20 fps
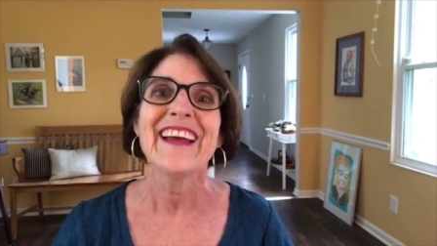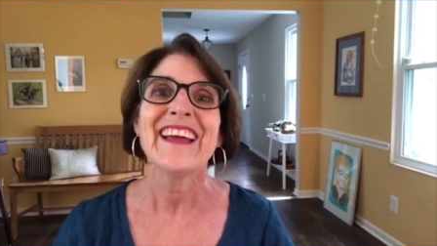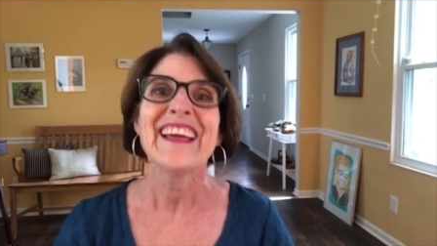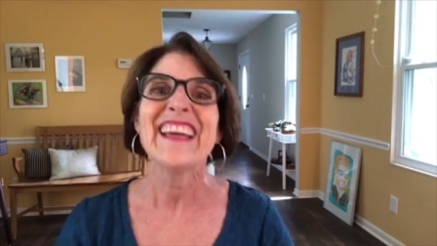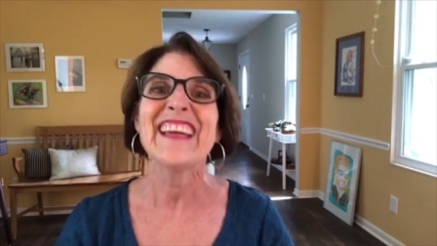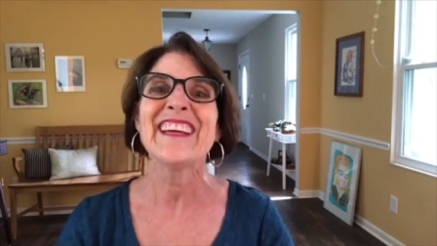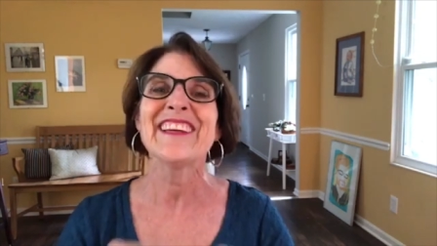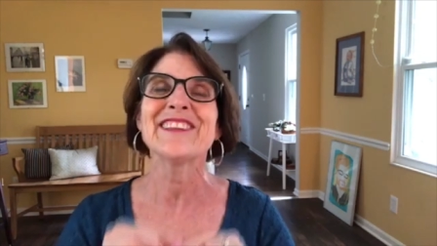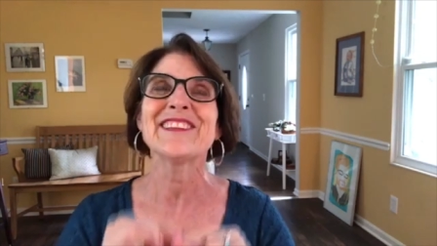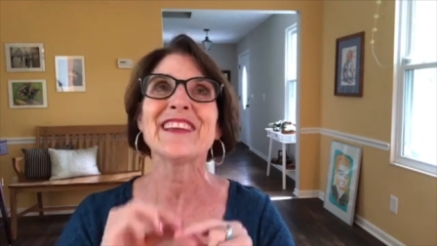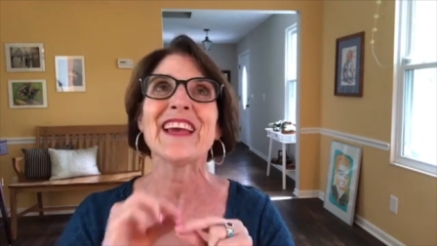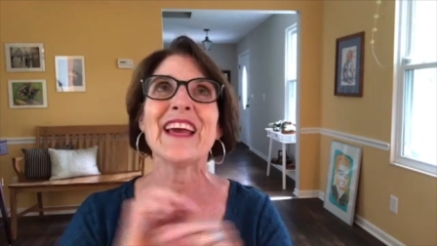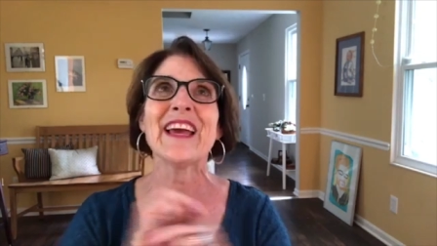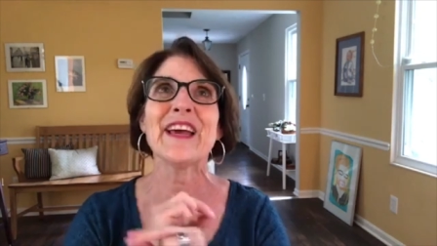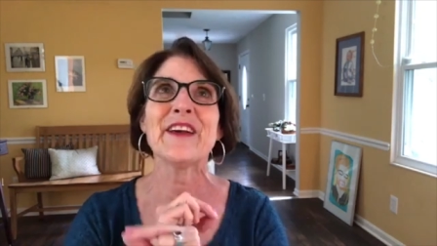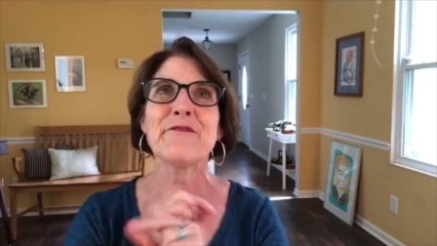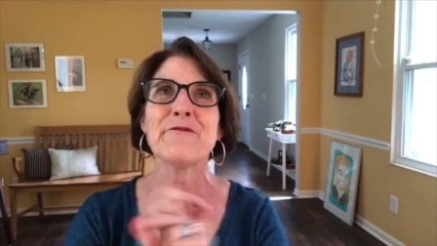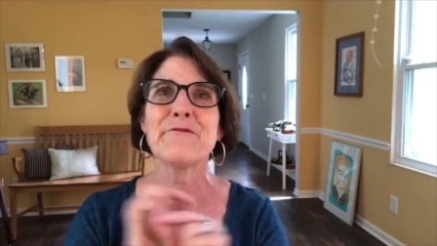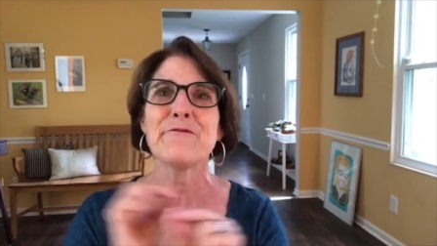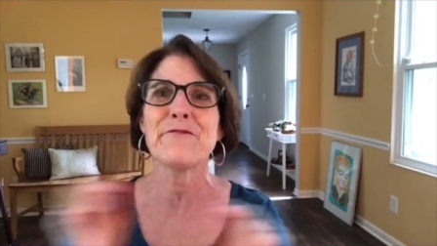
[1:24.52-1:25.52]
is
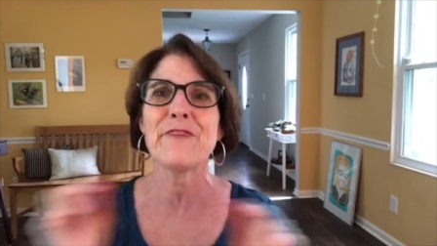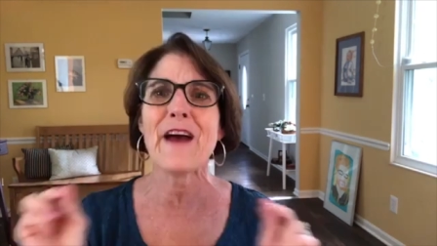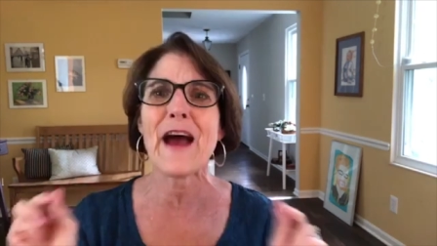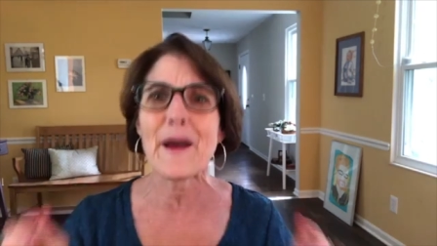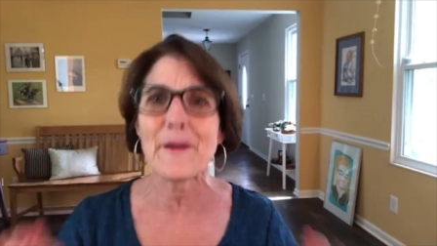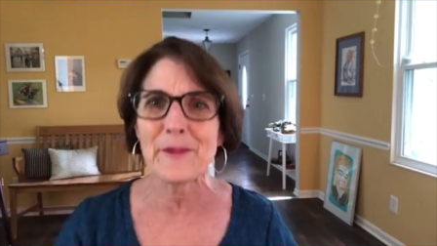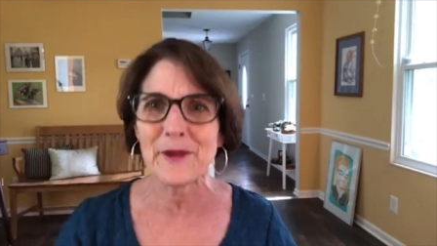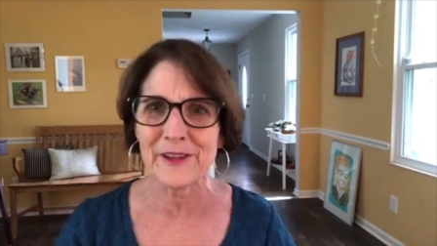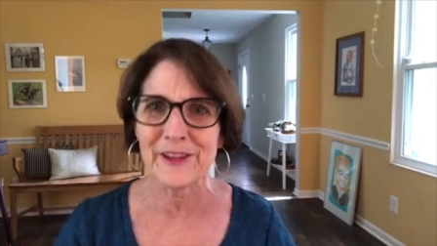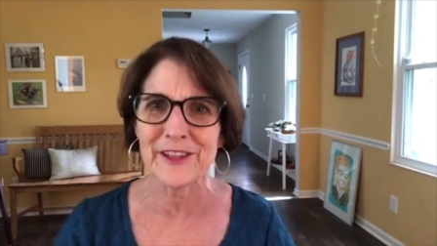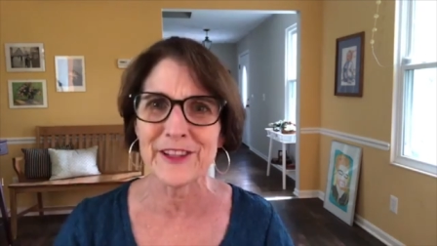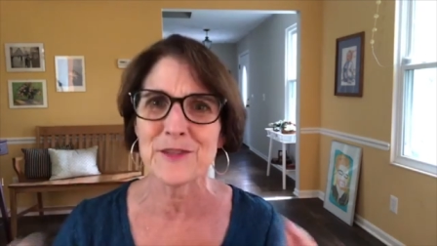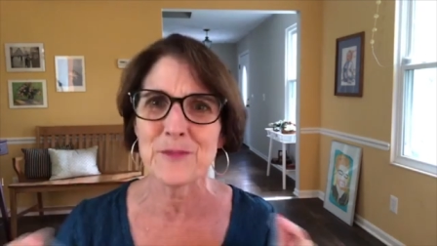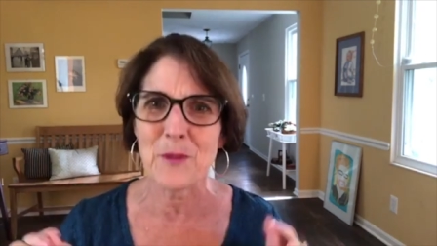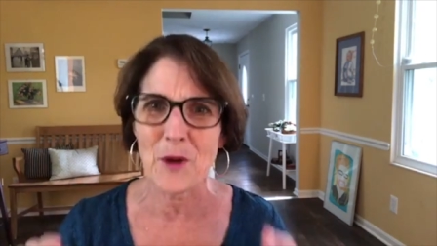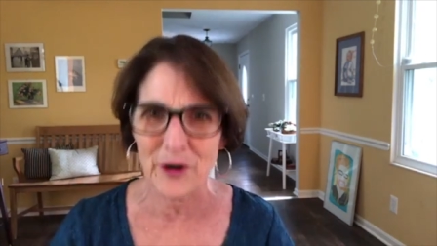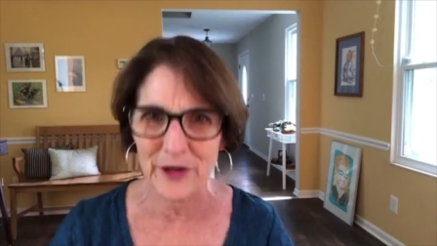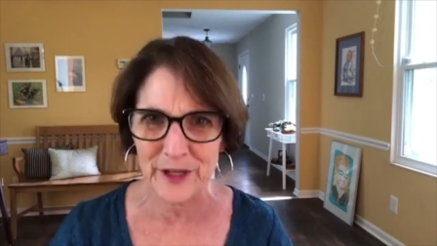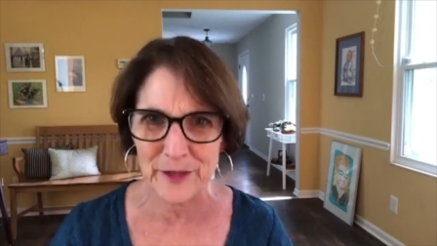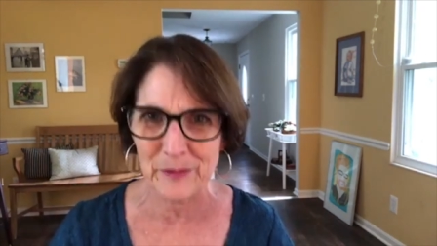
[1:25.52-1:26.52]
a fabulous
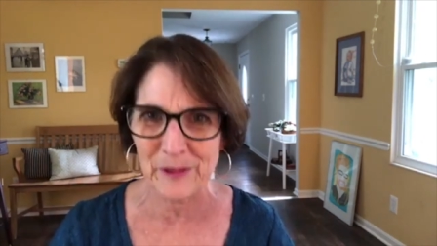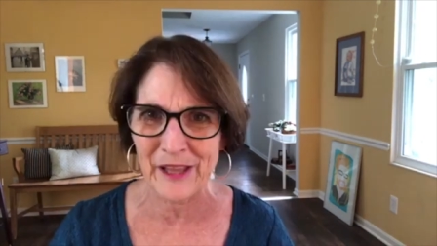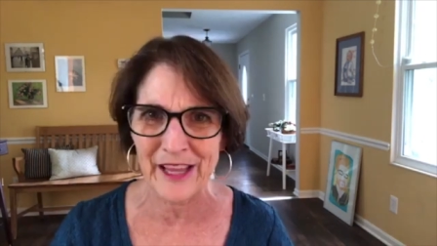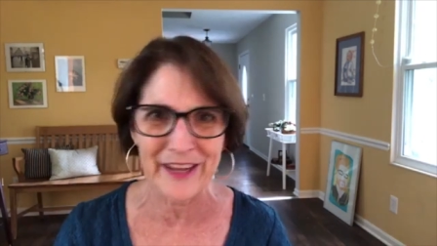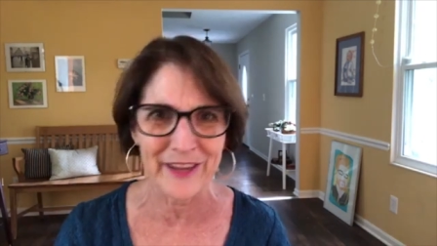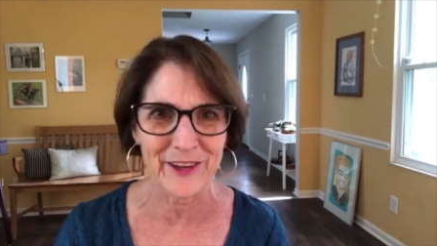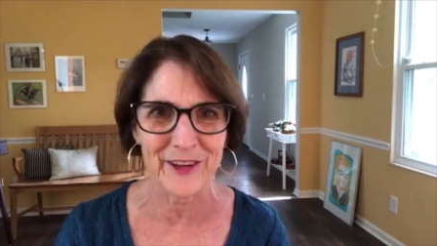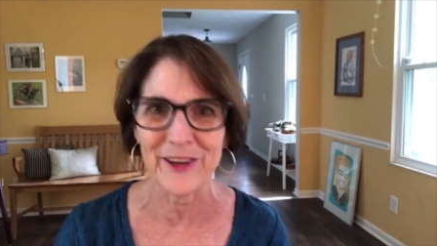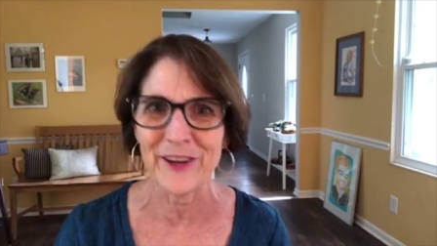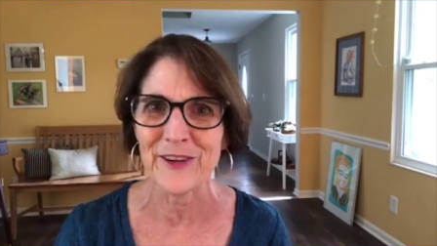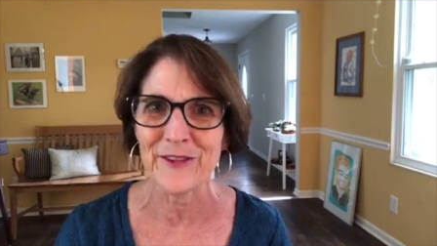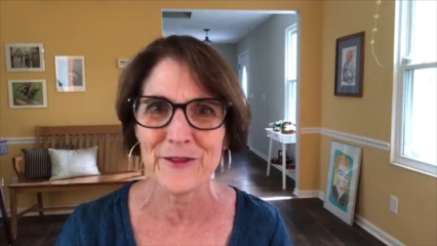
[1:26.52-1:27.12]
party planner.